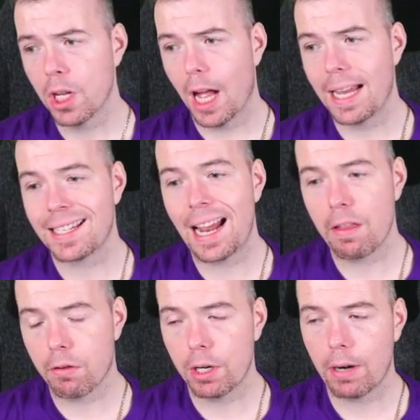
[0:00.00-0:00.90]
It's an
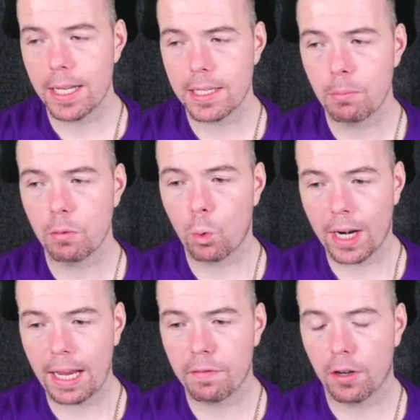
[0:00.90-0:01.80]
83 rated team with
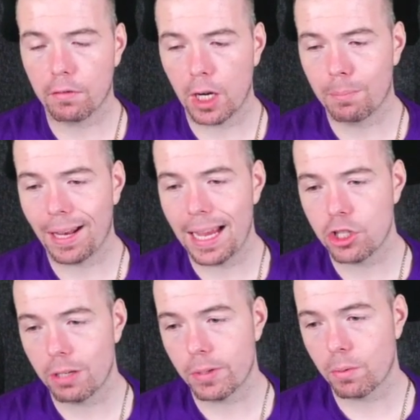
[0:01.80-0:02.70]
185 rated player.
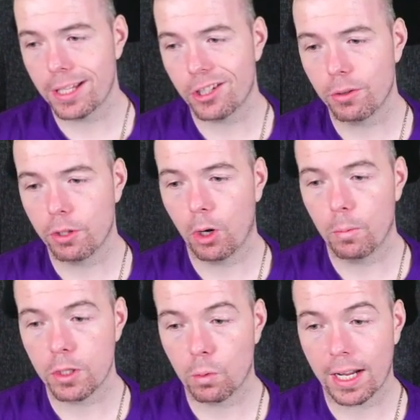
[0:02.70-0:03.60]
Cheapest way to do it at the
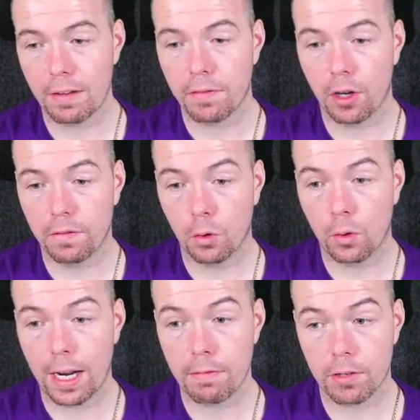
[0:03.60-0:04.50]
moment is 185,
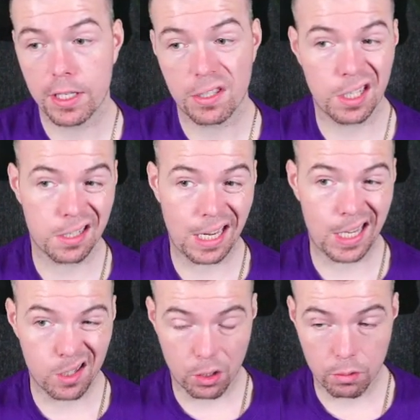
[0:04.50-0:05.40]
483s,
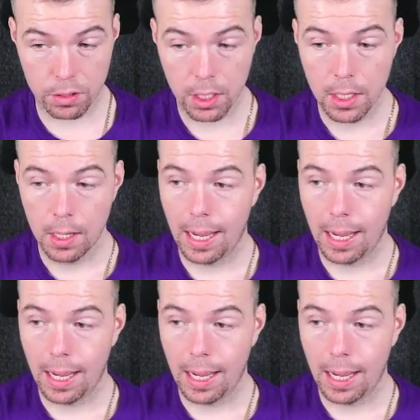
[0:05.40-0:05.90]
and 682s.